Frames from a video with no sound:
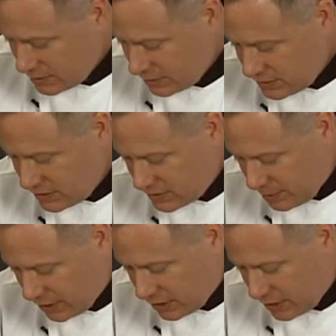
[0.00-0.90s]
So let's just
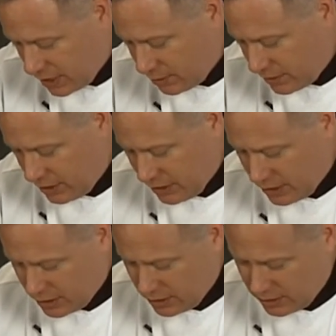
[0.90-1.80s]
pick another one
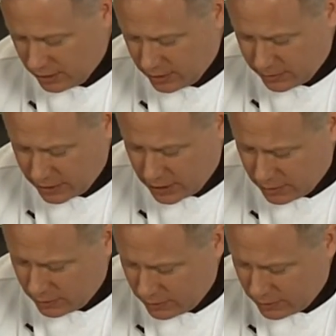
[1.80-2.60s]
here. There we go.